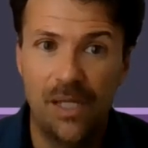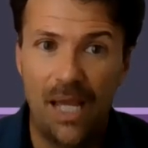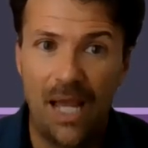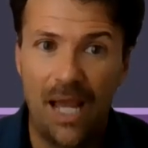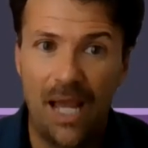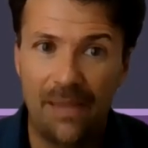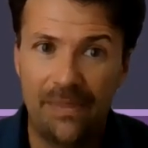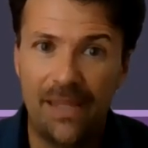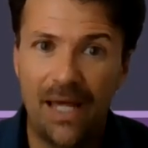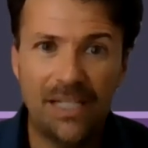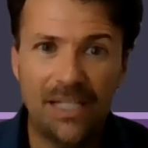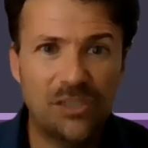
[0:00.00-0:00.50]

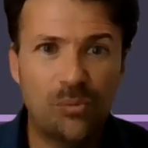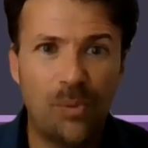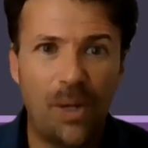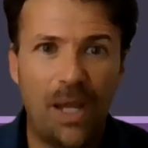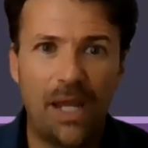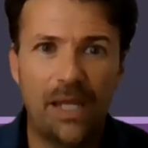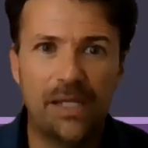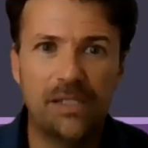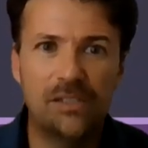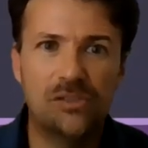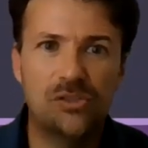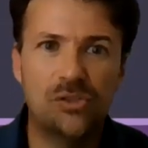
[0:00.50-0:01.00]
And that's
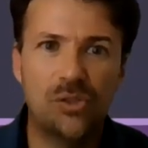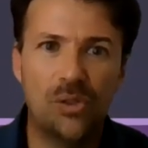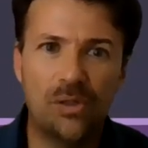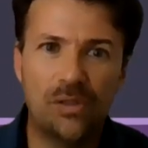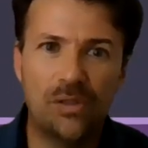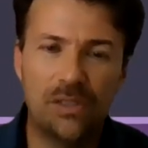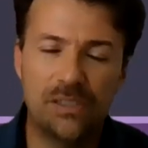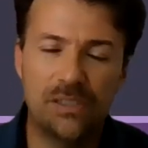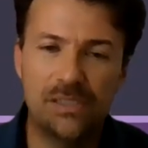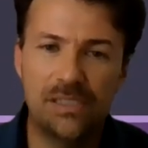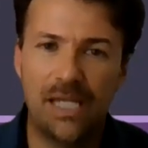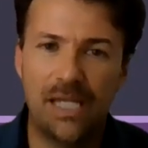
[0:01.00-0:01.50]
why I took
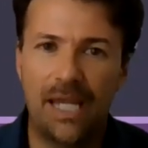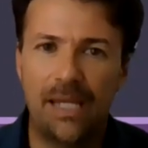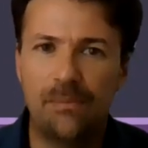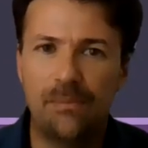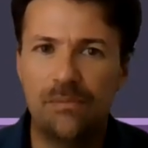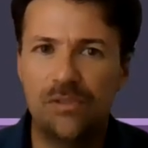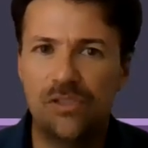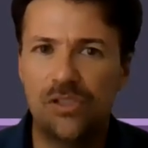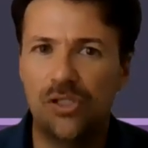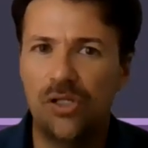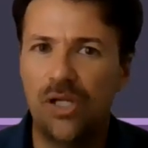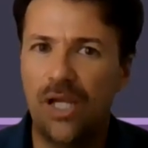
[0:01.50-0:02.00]
the time
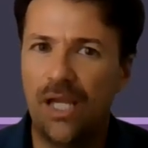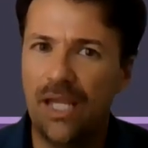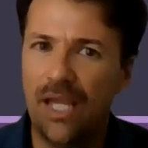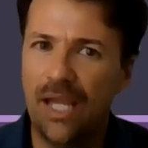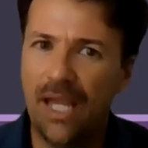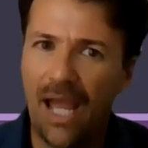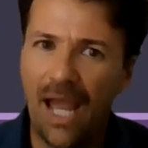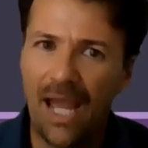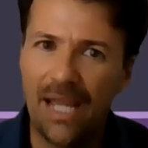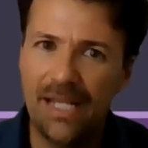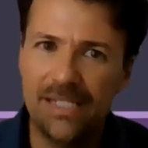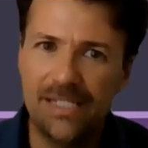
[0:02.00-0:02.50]
to
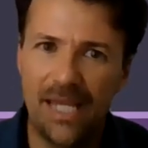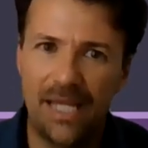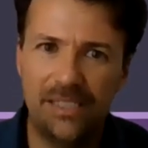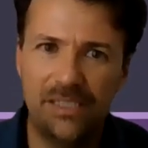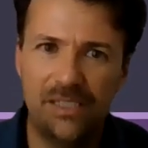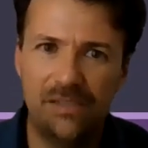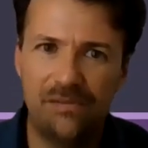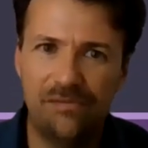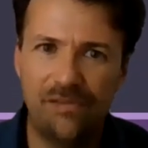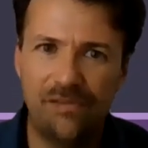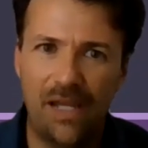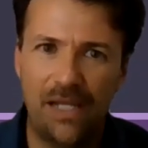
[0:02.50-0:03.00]

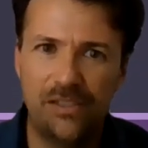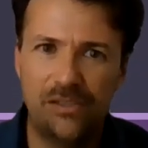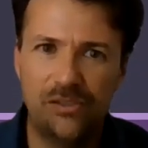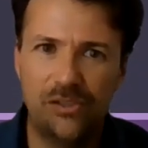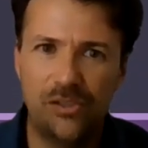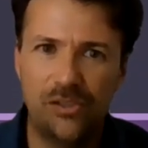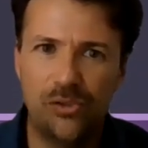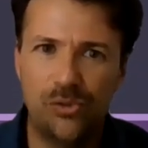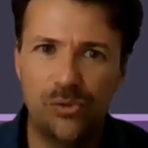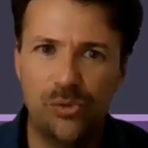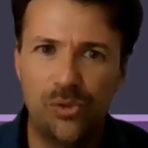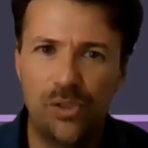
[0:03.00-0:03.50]
identify to
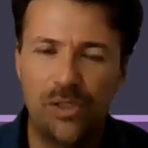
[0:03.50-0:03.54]
you